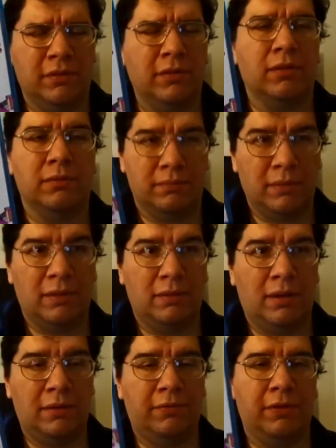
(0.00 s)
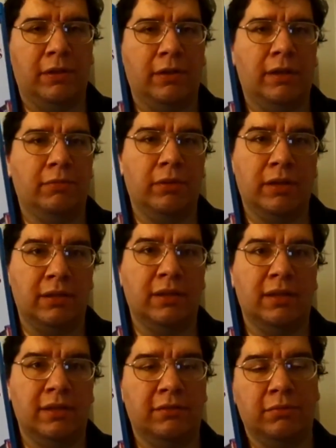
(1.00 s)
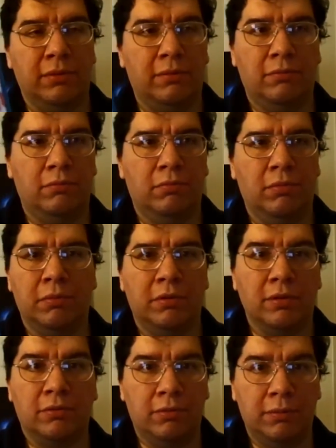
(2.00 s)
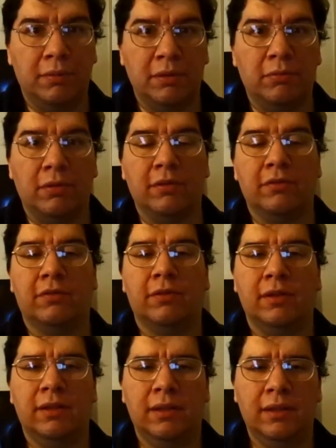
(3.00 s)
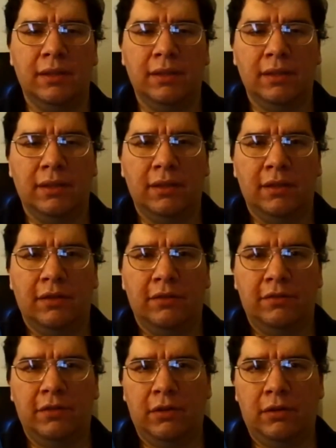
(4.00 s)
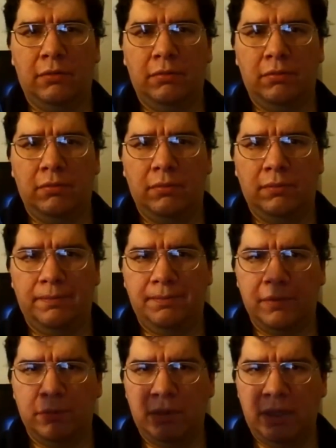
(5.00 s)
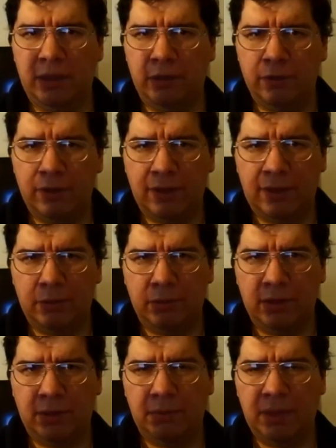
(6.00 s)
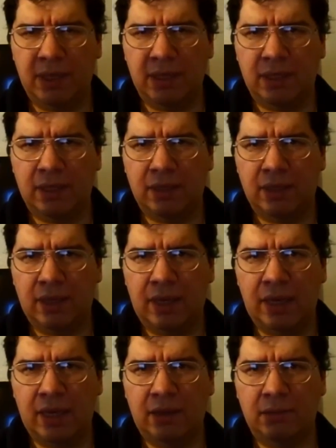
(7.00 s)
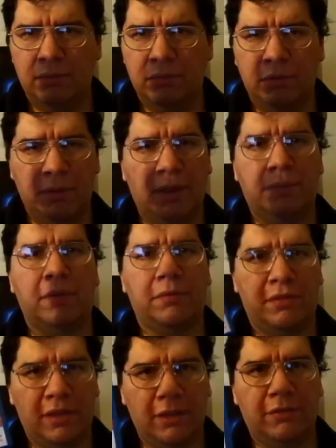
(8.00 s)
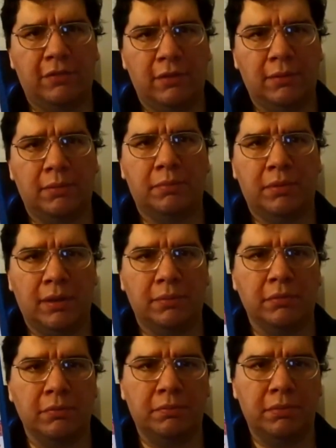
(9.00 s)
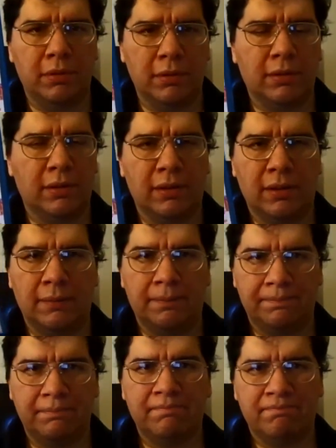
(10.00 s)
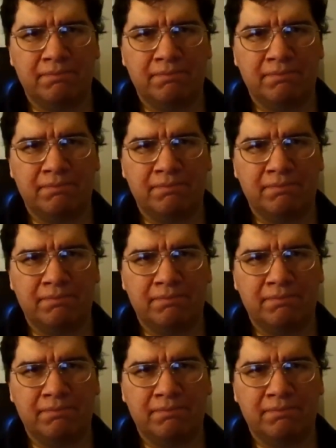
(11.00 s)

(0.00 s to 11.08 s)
So I, I figure I recognized what Ramona Quimley was. So when I heard that they were going to make a movie adaptation of a popular book, um,